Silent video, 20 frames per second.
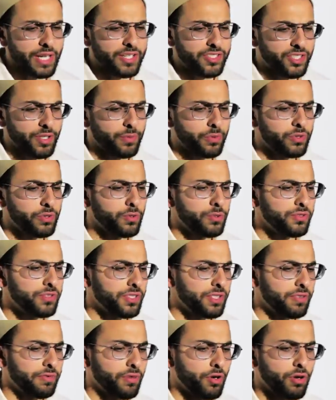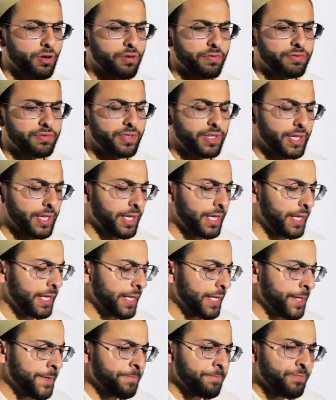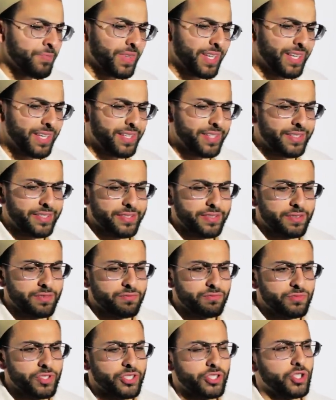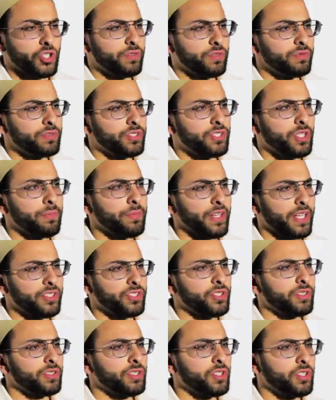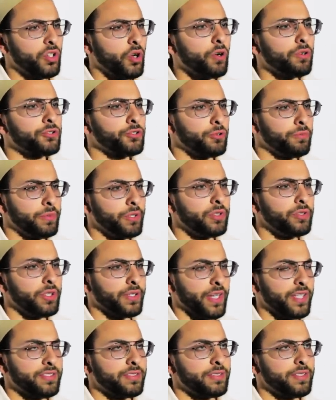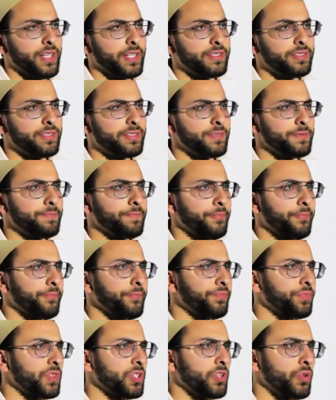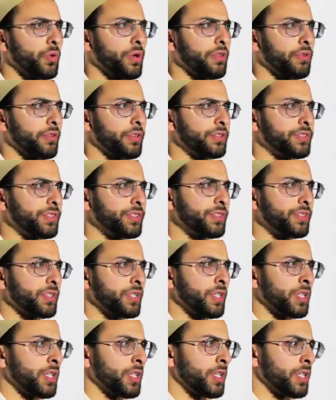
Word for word: is someone who's involved in just something that's culture building. That's that's you know whether it's